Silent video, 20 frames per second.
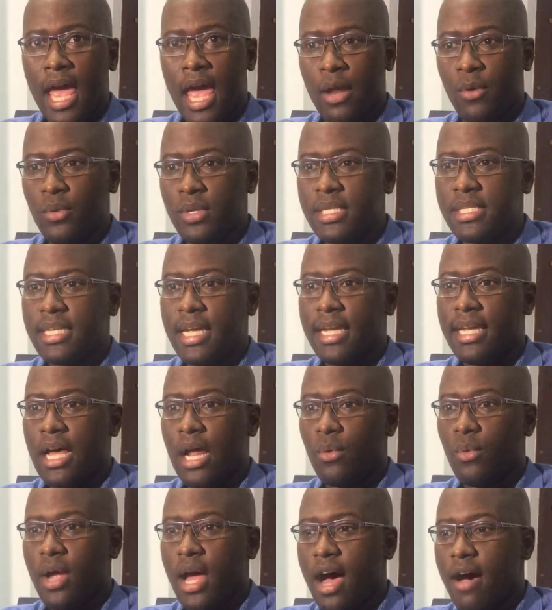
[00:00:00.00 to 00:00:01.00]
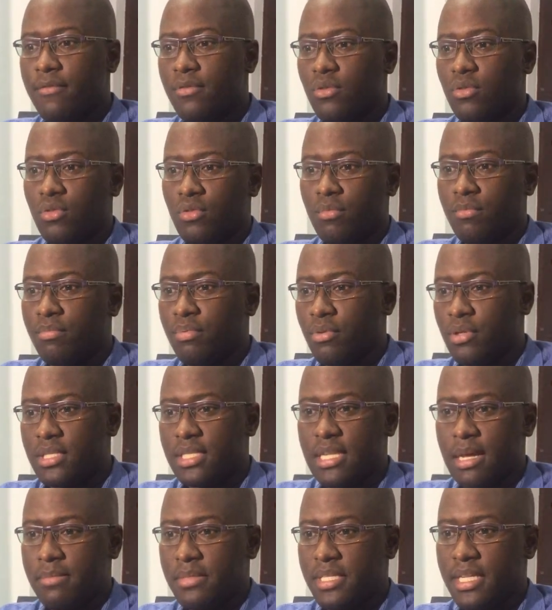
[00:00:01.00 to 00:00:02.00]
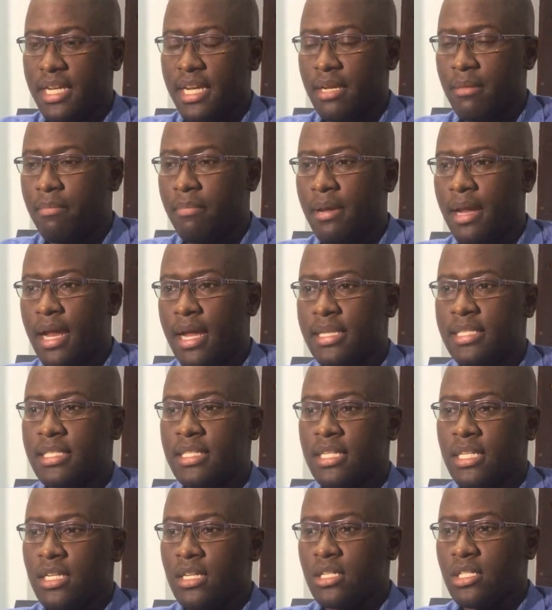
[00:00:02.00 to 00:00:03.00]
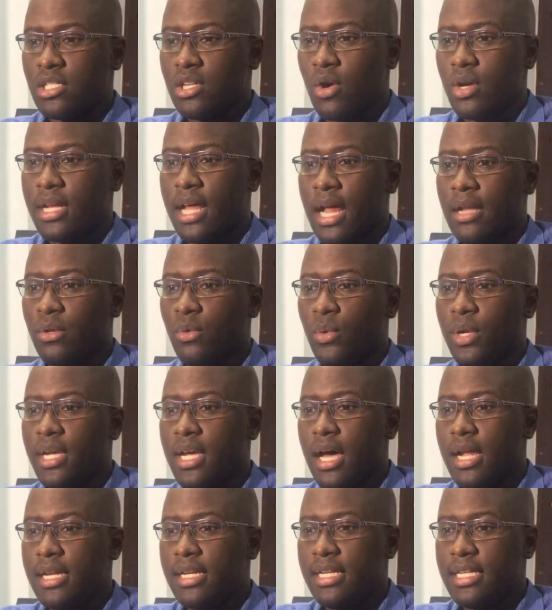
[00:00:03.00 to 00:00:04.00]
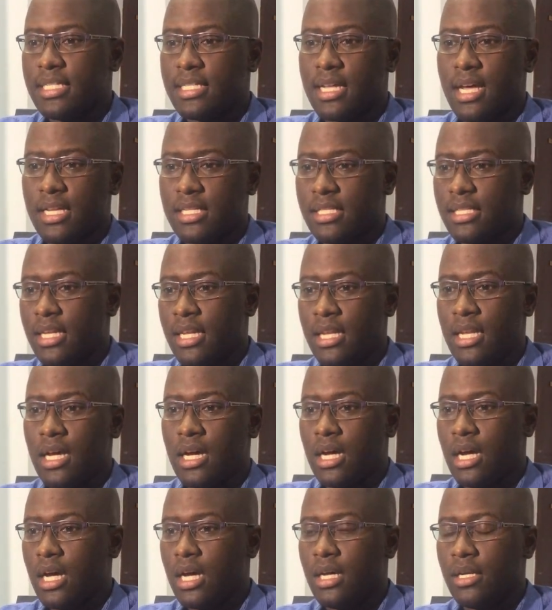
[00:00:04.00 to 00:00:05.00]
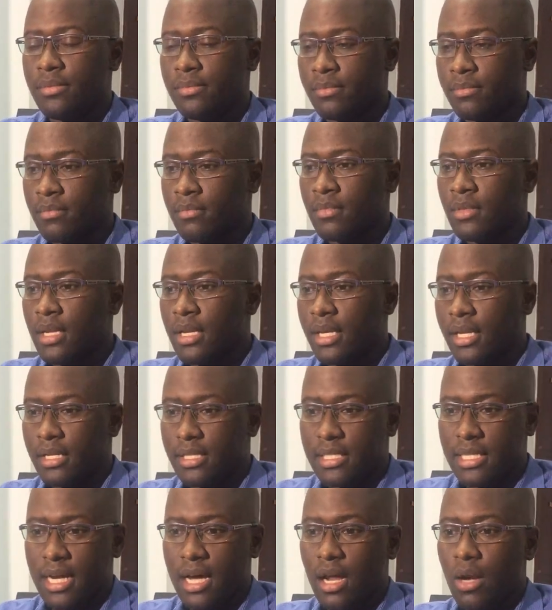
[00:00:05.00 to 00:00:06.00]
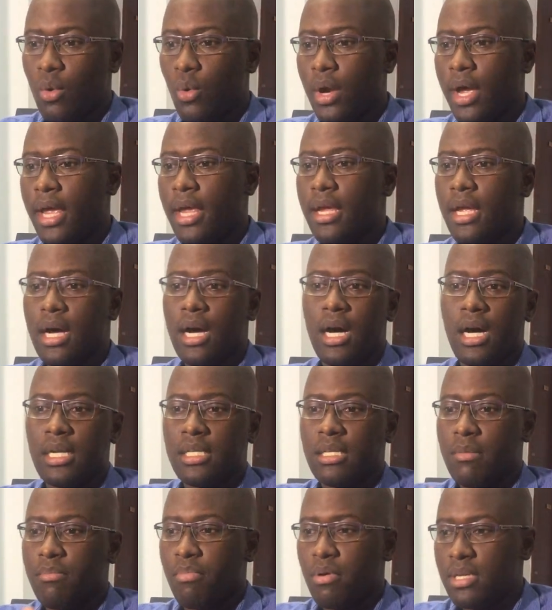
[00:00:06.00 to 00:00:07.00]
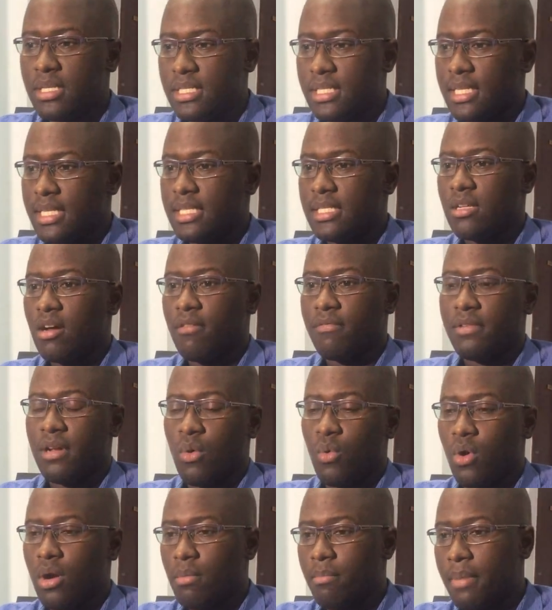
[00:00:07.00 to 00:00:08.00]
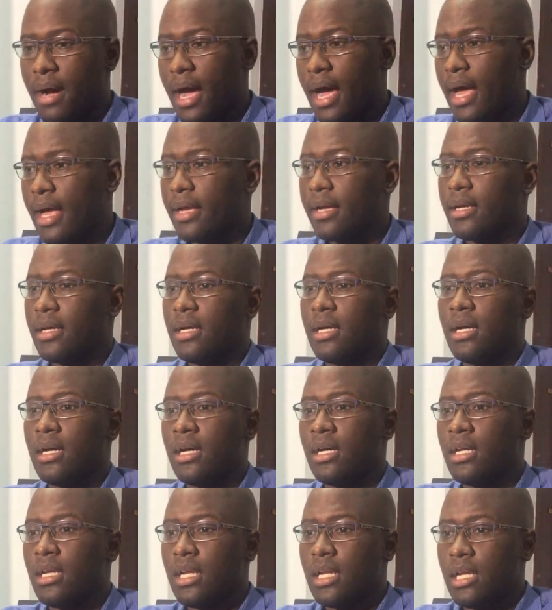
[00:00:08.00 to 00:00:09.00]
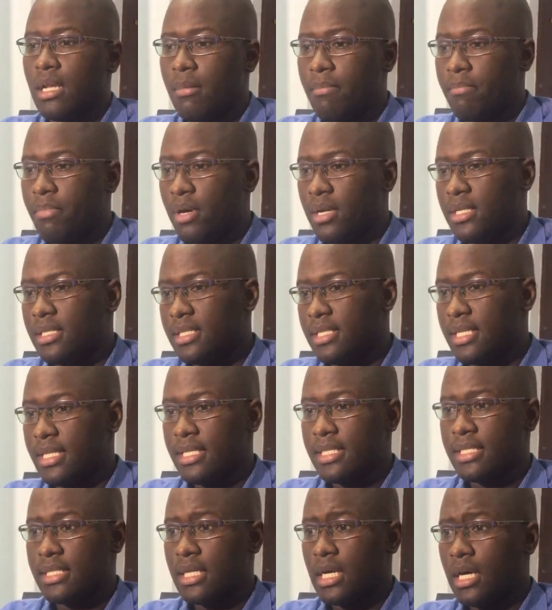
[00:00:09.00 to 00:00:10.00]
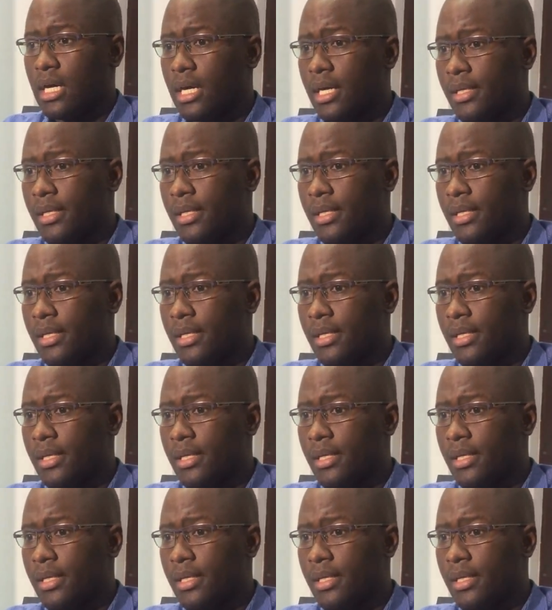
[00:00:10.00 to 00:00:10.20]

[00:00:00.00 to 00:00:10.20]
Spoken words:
and we say that we have to put something in place so that we can discuss in a critical way the policies of the World Bank, the policies